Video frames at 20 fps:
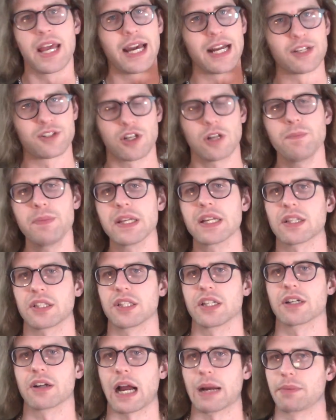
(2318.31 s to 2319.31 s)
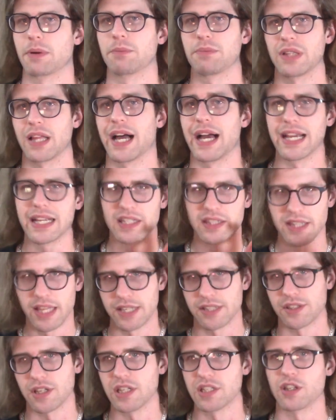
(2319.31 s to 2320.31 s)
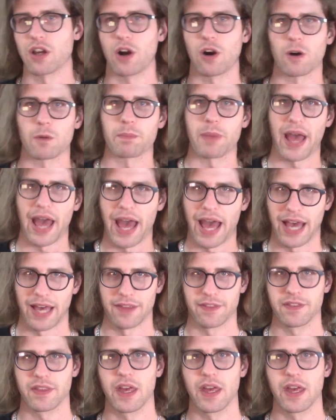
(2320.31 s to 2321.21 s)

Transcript: It should be clear I'm implying this is our path.